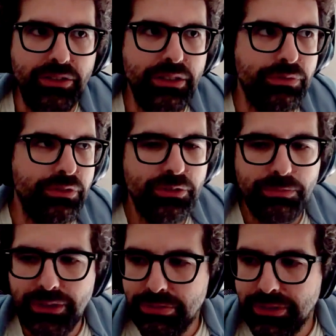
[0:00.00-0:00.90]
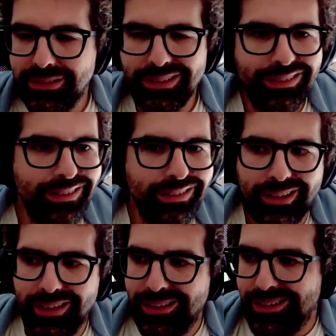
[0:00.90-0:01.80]
difference between,
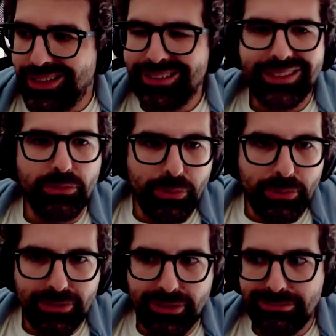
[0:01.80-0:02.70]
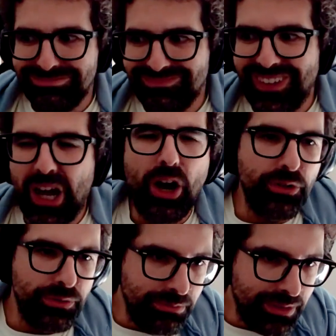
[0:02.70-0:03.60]
let's say,
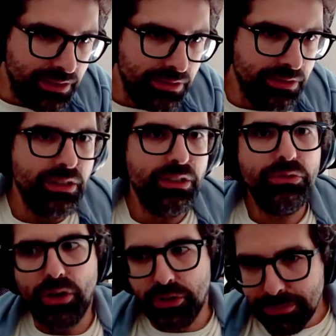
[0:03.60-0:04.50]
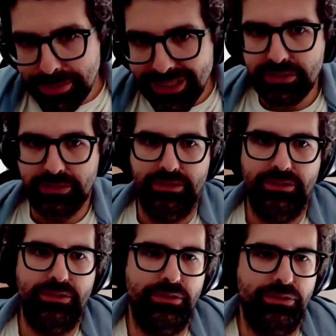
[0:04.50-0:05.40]
100 million to 100 billion.
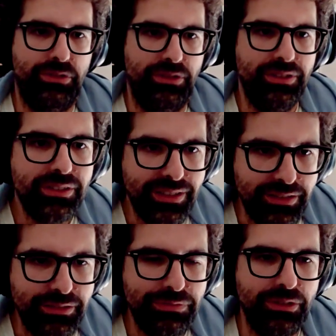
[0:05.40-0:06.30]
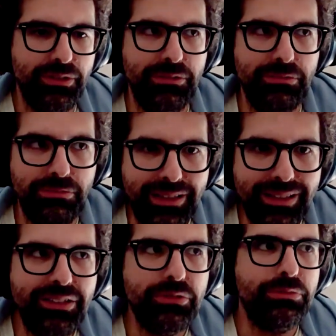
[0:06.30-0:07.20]
So this is the kind of, and
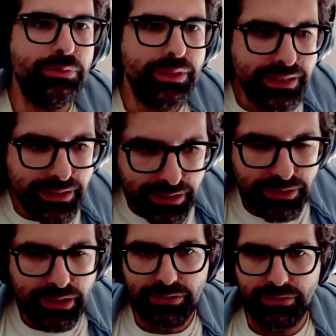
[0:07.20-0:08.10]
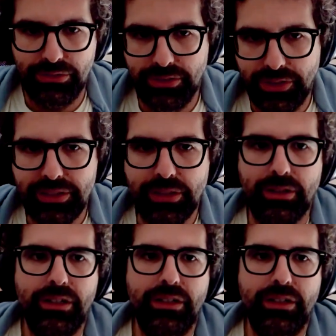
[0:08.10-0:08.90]
they're really good at understanding that here.